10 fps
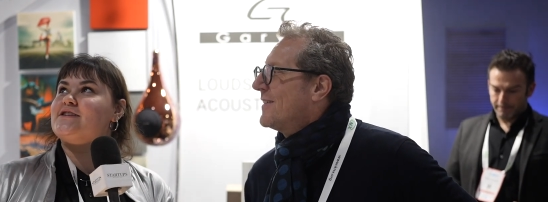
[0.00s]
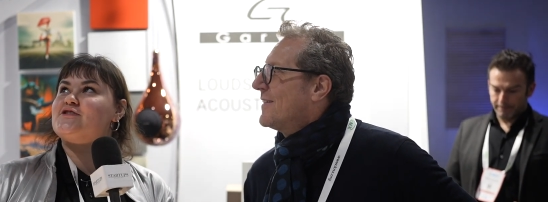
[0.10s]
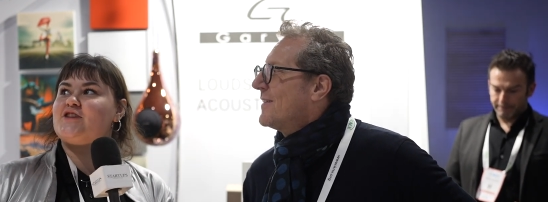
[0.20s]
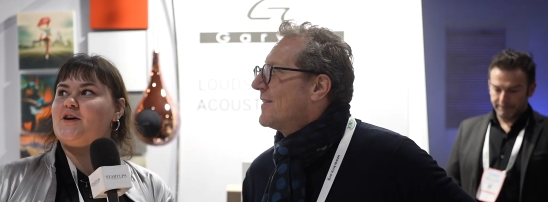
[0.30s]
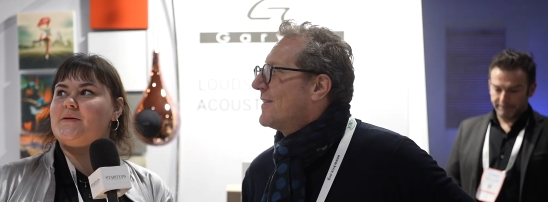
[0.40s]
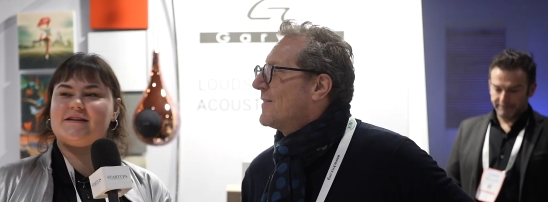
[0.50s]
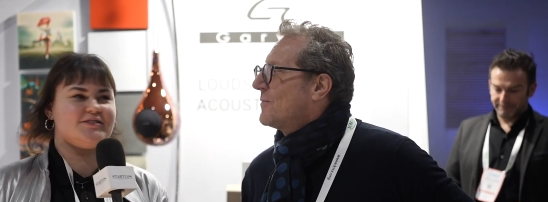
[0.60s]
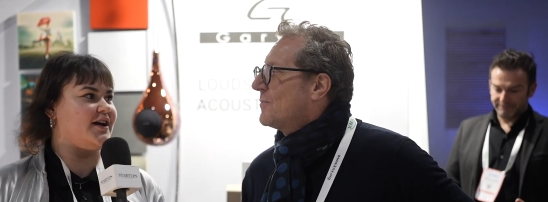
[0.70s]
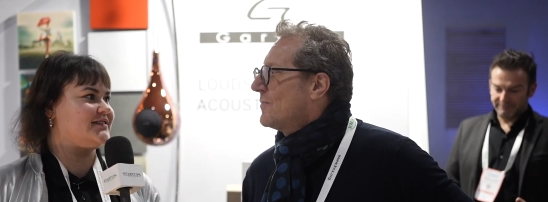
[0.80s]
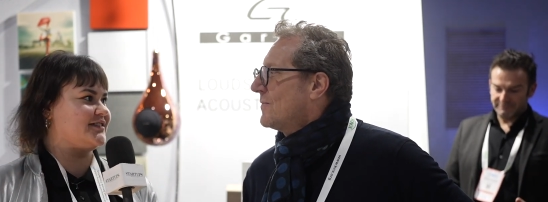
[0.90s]
Speaker 1: so
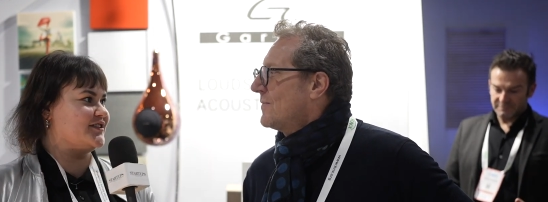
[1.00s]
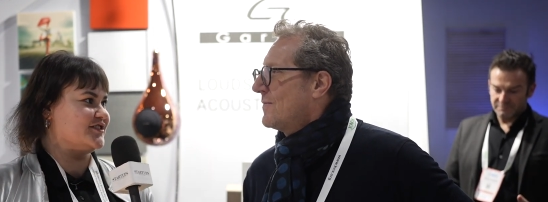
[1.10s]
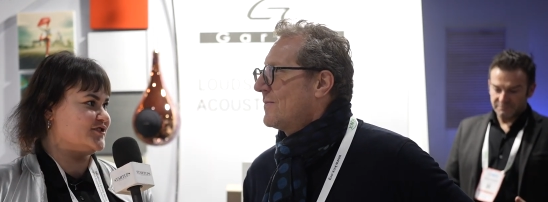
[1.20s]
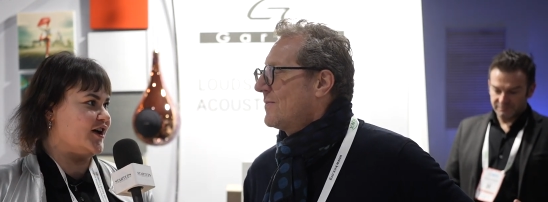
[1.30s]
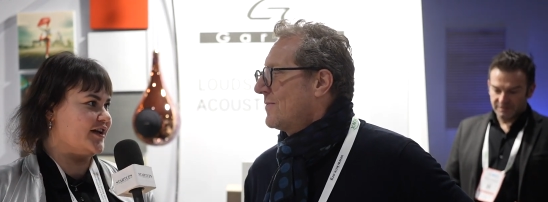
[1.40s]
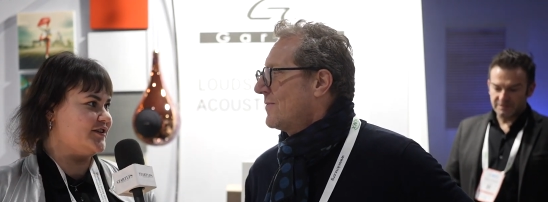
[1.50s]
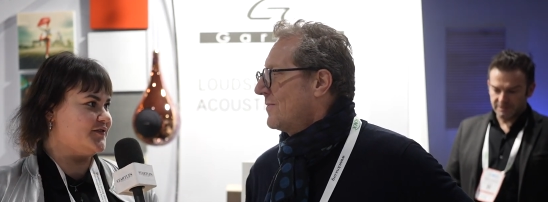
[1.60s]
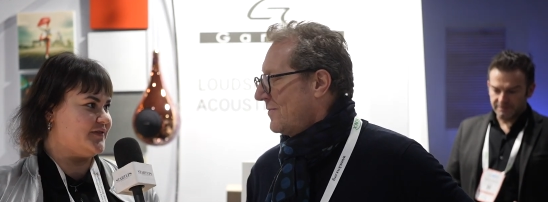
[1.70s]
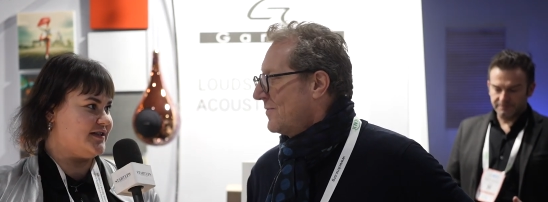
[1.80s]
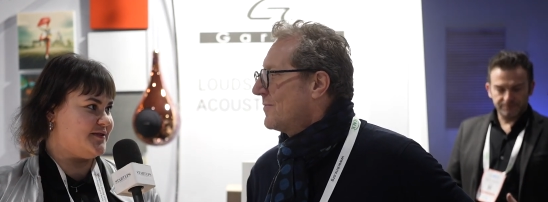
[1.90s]
exciting the design
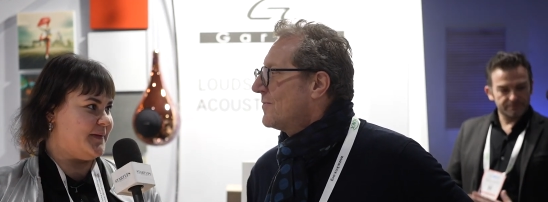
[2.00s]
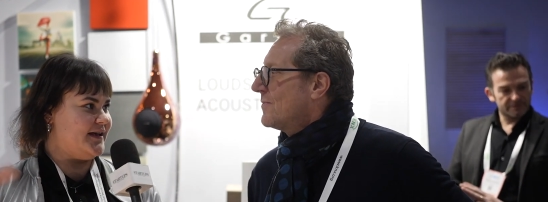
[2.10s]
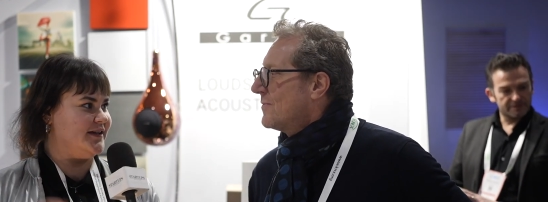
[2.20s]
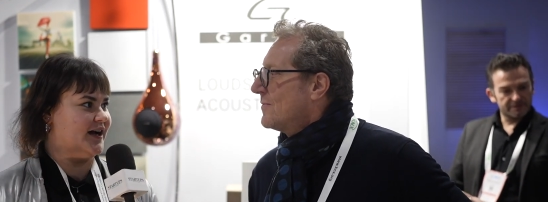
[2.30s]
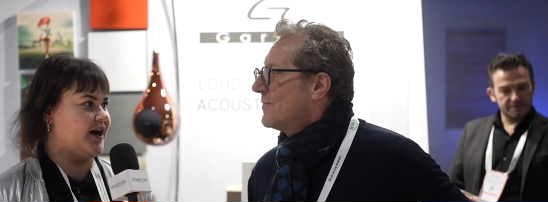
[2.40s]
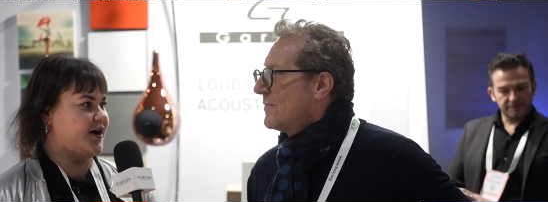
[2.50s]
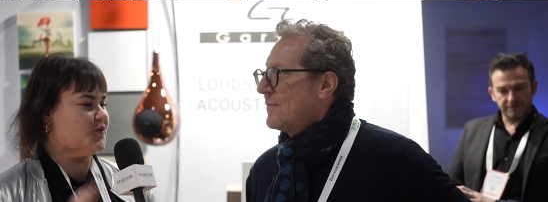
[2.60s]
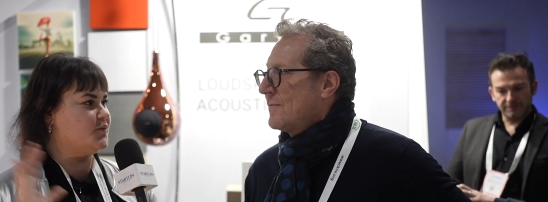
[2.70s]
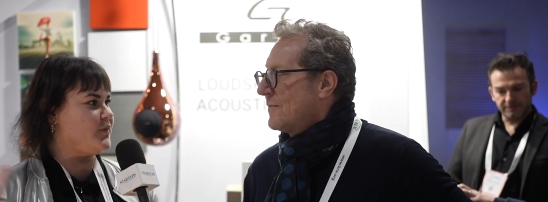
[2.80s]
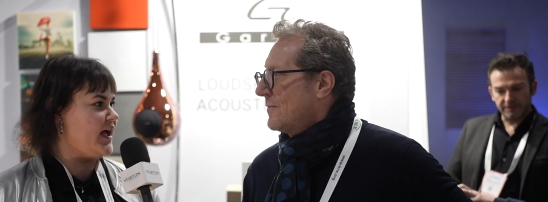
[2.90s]
of the speaker.
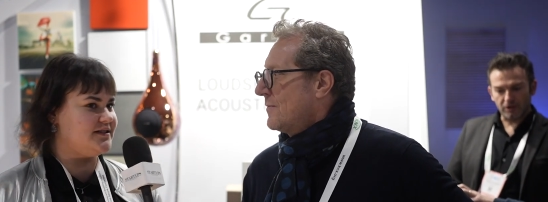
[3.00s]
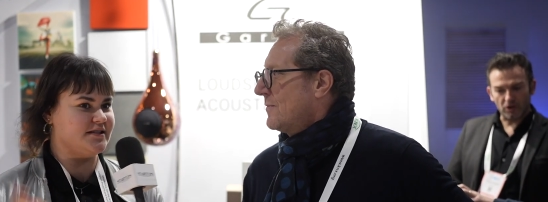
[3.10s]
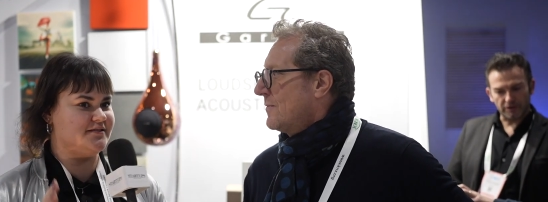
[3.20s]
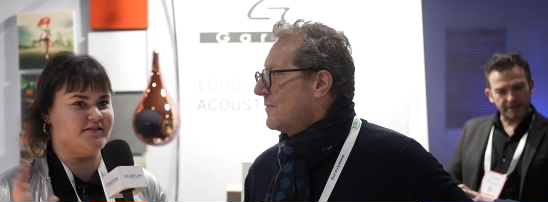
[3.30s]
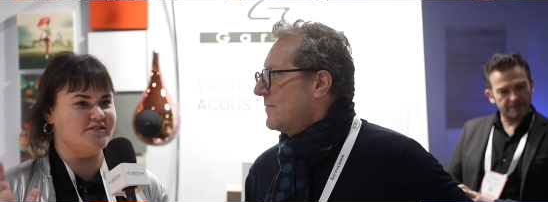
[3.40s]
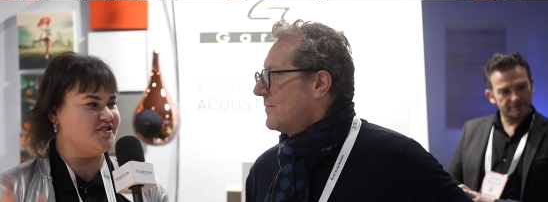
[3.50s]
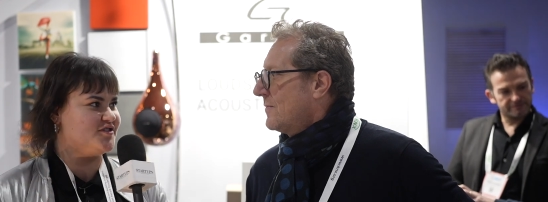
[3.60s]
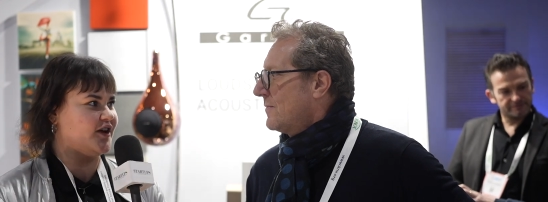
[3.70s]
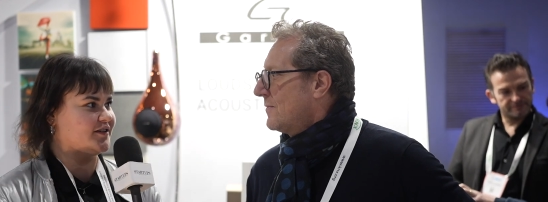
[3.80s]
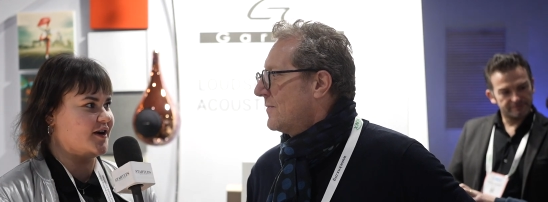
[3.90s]
Where did the
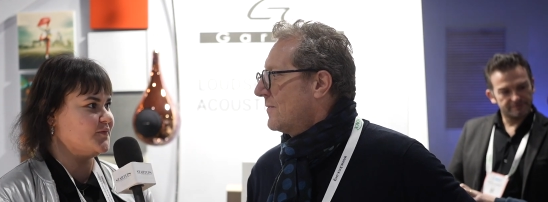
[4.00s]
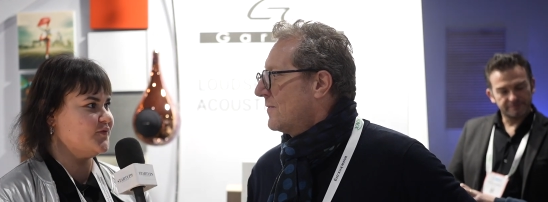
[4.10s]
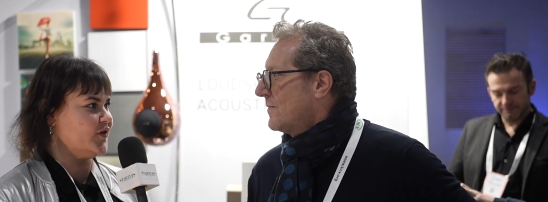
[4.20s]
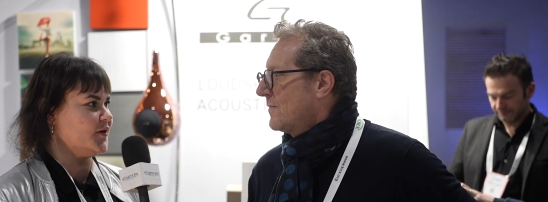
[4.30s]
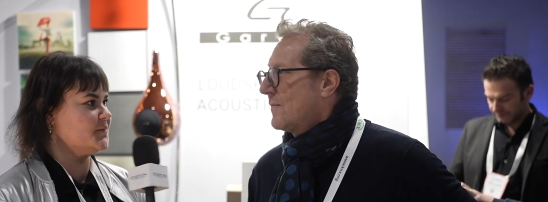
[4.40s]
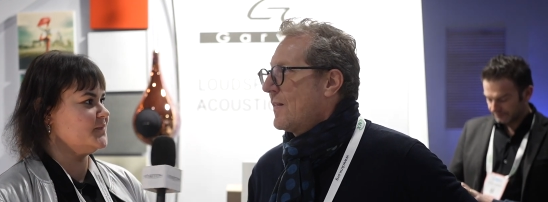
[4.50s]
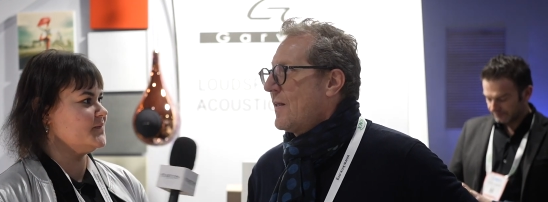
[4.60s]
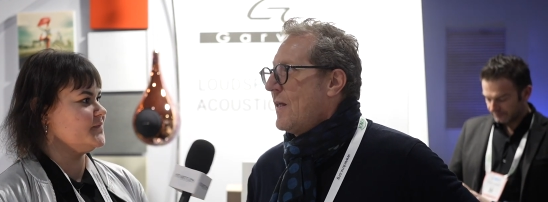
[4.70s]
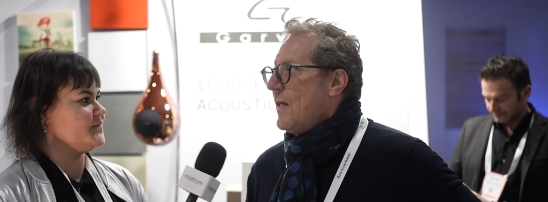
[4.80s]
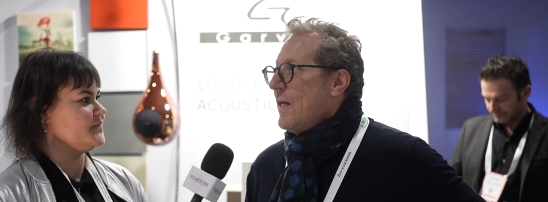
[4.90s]
design
Speaker 2: come from?
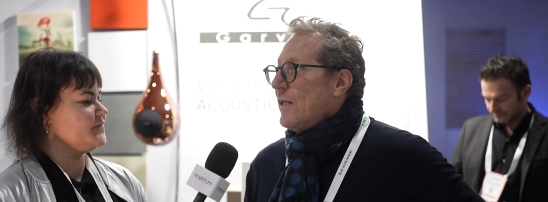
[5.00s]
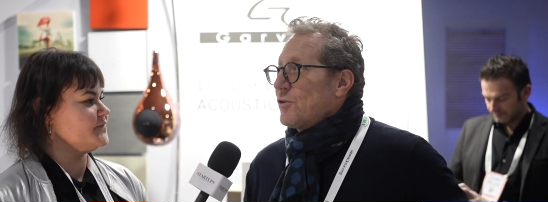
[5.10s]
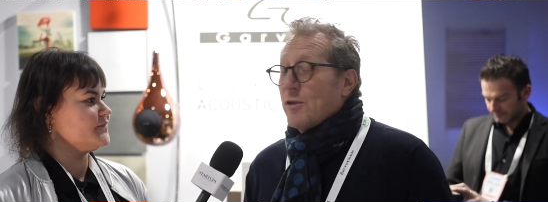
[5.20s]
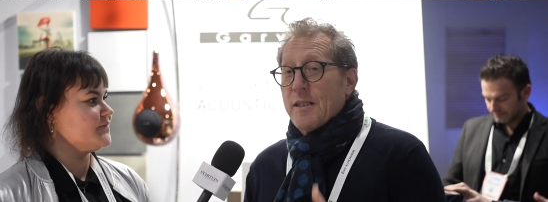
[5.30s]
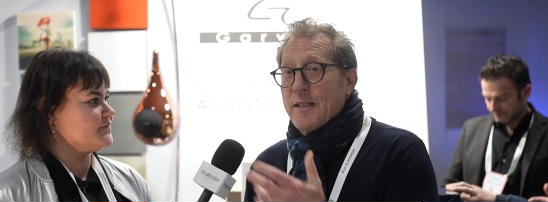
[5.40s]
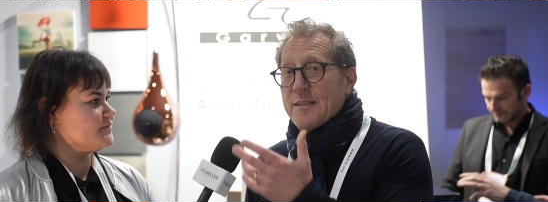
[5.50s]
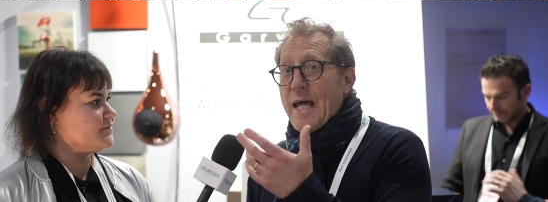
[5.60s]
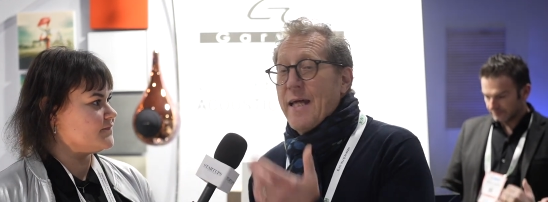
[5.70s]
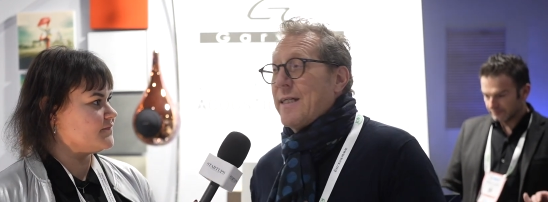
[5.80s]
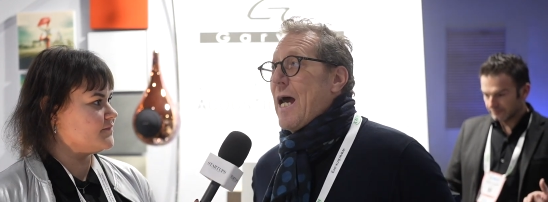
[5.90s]
So the
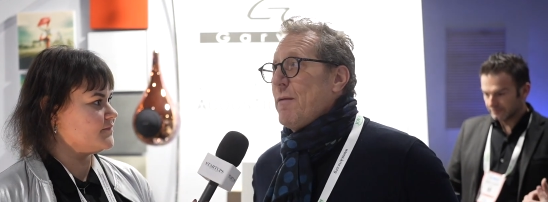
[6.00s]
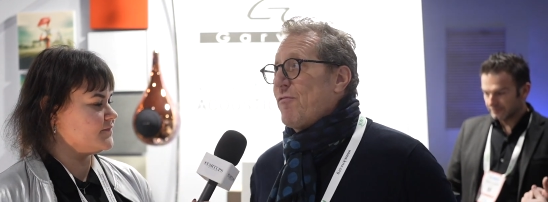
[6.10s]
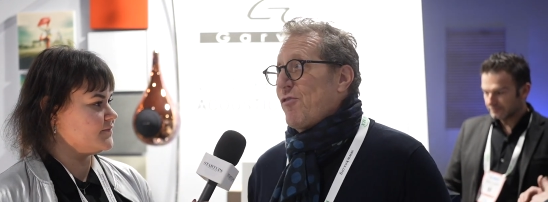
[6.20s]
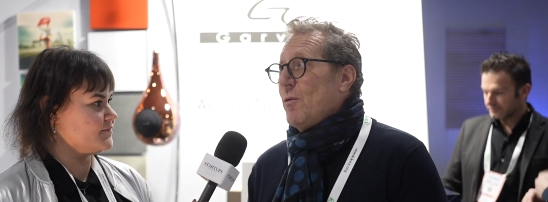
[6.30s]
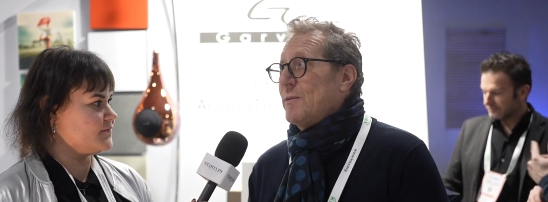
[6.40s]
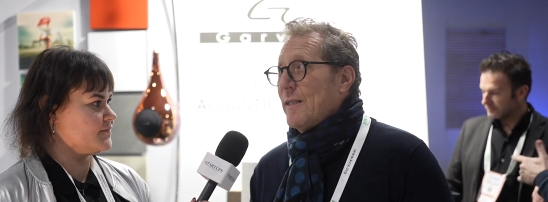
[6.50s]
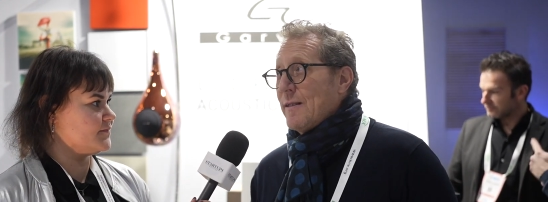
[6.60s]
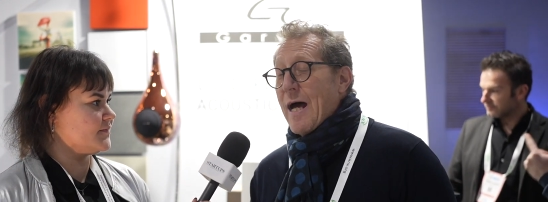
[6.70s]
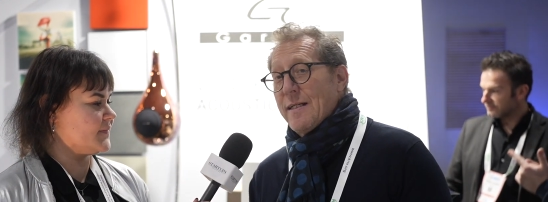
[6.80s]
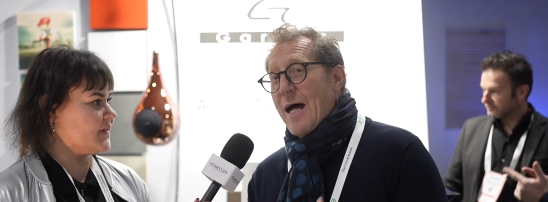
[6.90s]
design came from the,
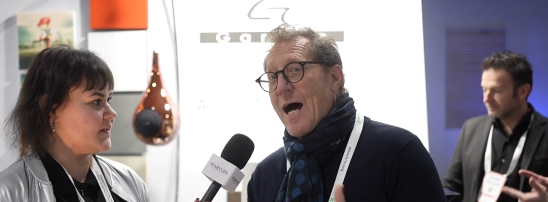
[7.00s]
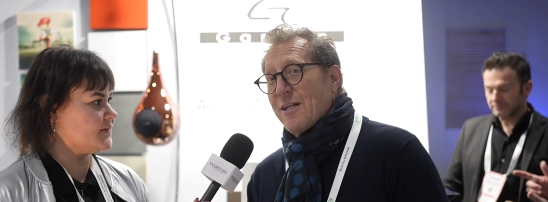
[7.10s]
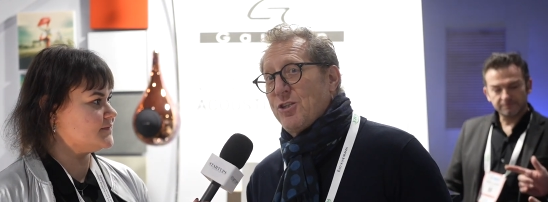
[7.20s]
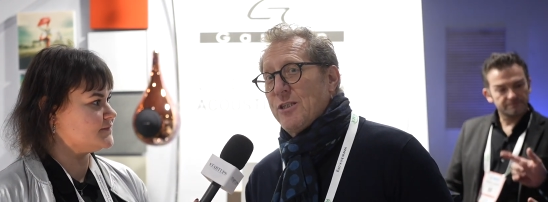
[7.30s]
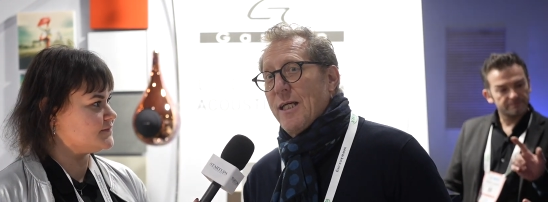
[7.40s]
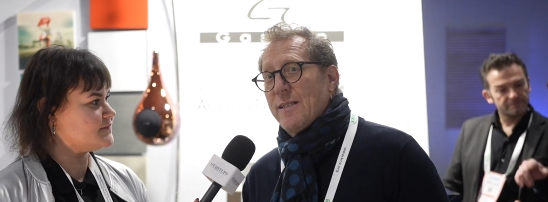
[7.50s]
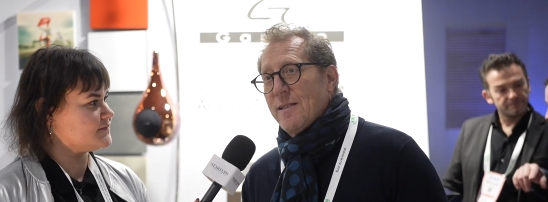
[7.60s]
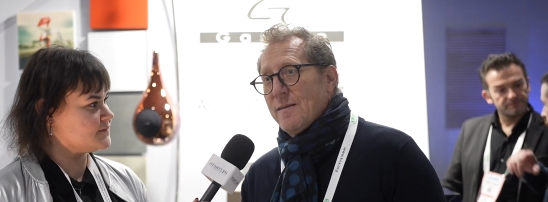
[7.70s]
an architect